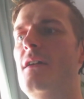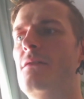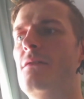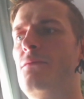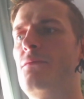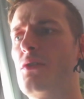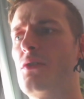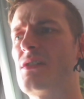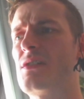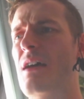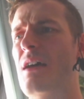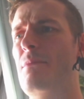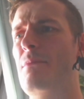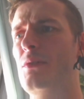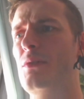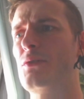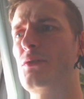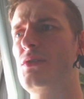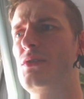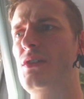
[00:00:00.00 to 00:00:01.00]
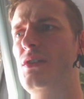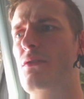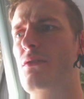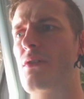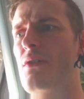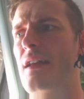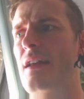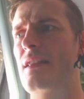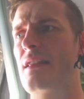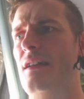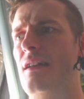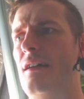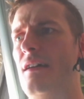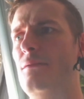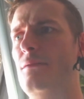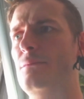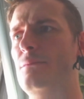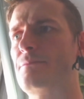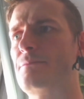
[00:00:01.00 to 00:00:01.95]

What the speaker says: For example, you see right now